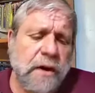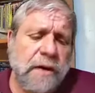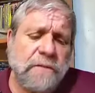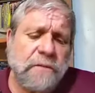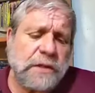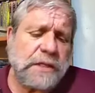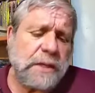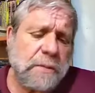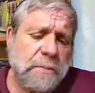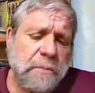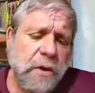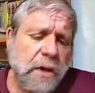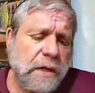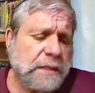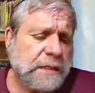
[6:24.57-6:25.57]
Where hast
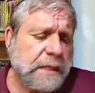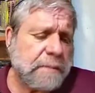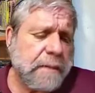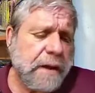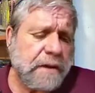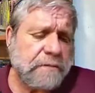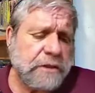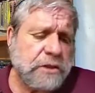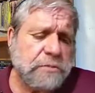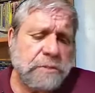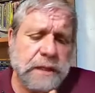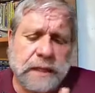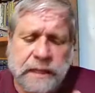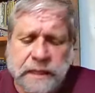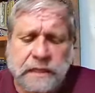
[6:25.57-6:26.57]
thou brought us up out of
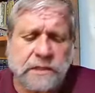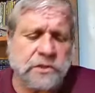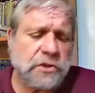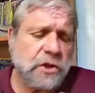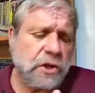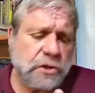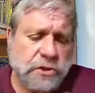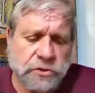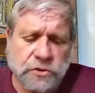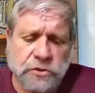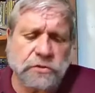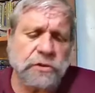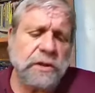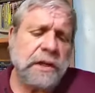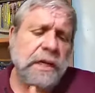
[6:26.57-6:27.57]
Egypt to kill us and our
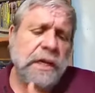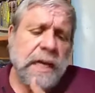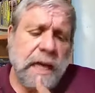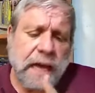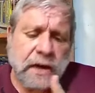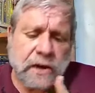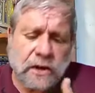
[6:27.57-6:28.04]
children